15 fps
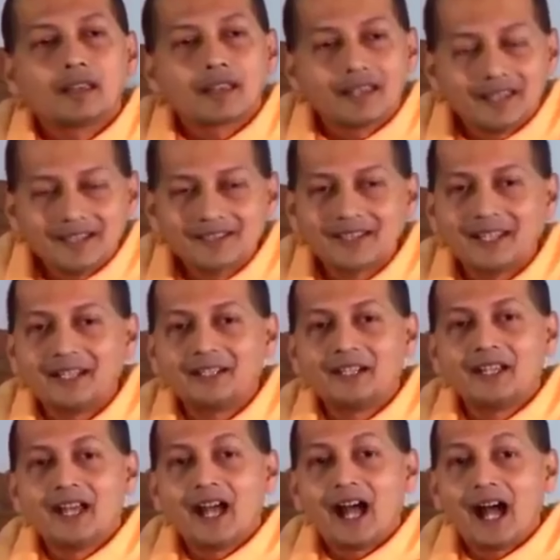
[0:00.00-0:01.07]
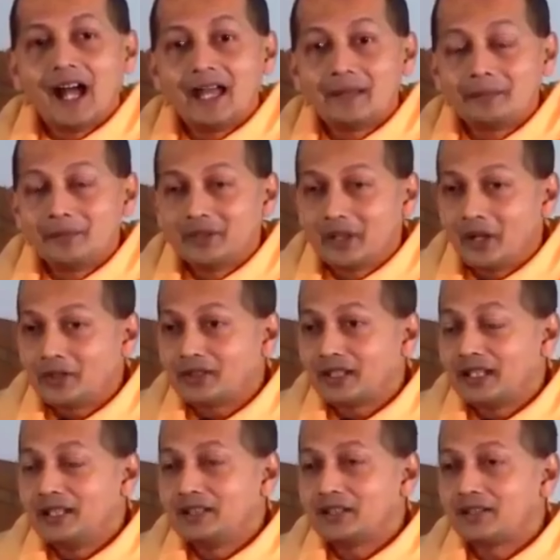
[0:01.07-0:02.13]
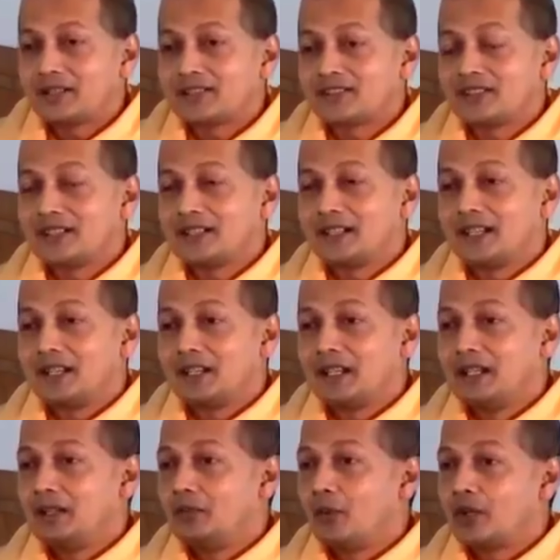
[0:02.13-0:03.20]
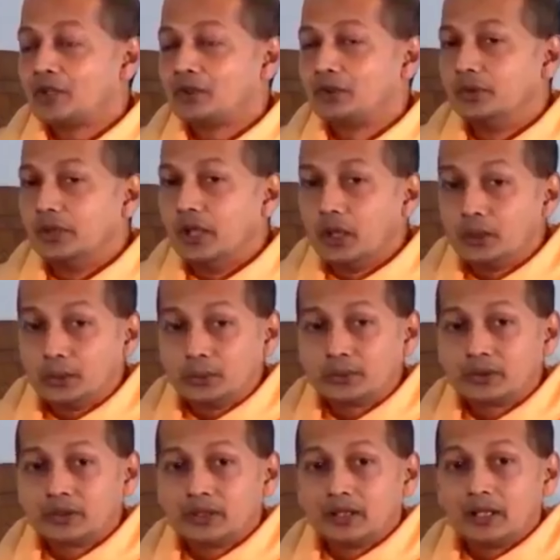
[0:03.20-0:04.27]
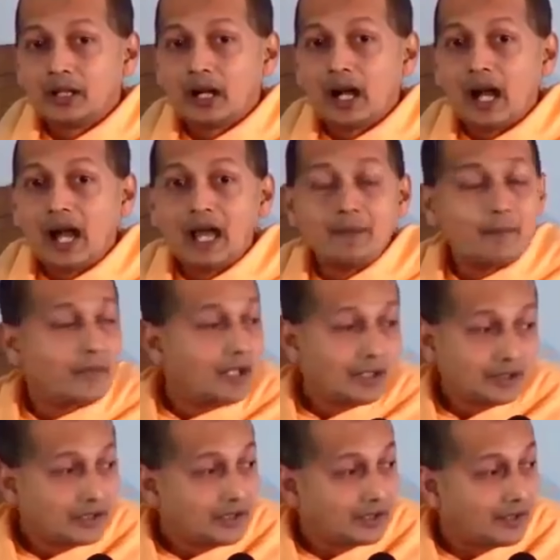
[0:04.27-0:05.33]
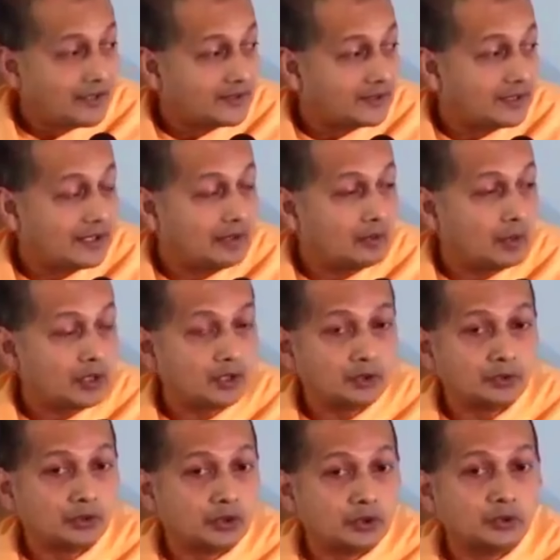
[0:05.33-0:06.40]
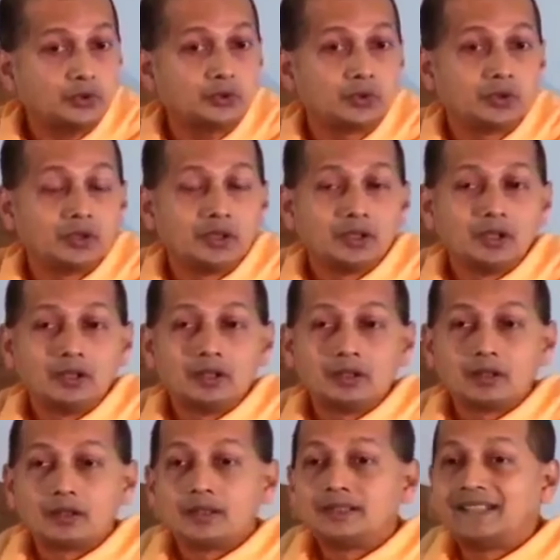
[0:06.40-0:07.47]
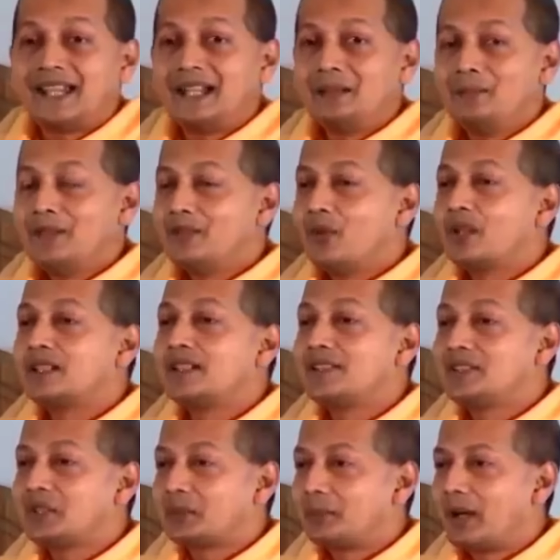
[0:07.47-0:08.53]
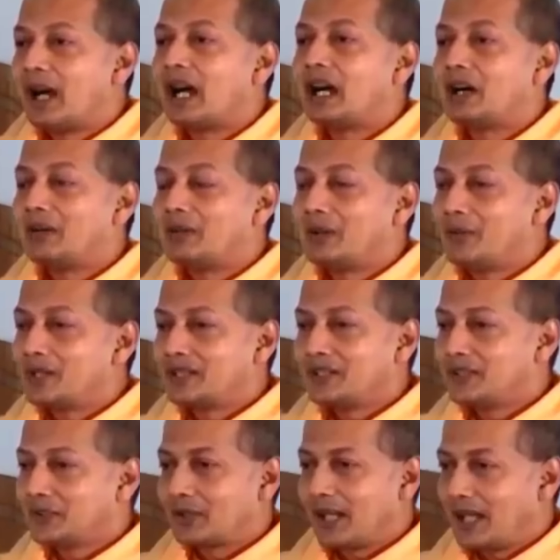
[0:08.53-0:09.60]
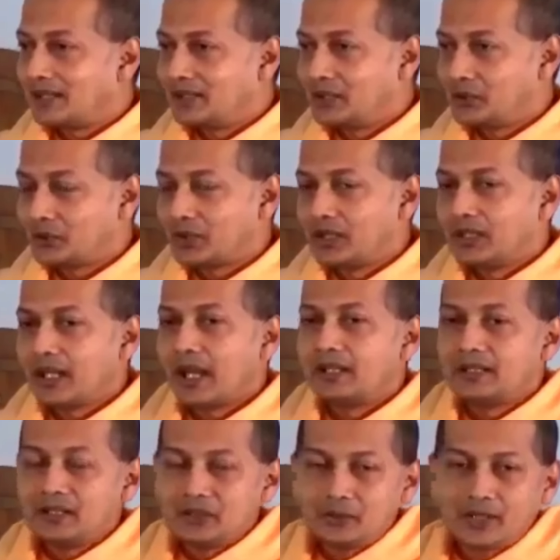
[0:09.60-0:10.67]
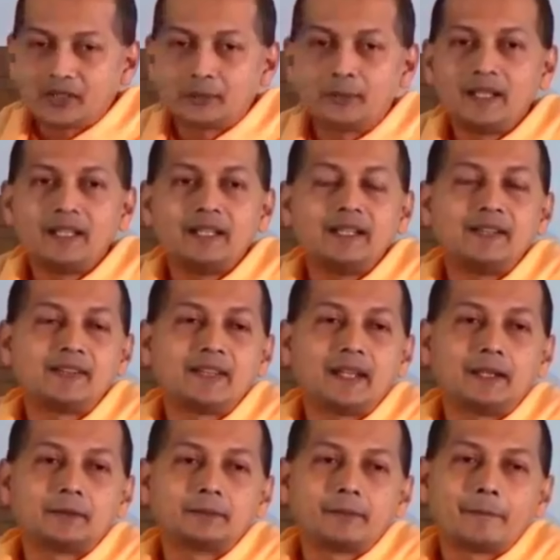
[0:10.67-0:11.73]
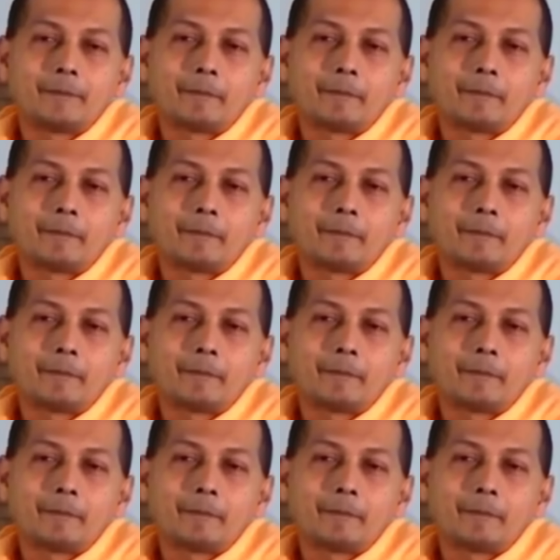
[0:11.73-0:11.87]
He said, I am not interested in what you know. I am not interested in what you do. Tell me what is your bhava, what is your attitude. And then to explain, he said,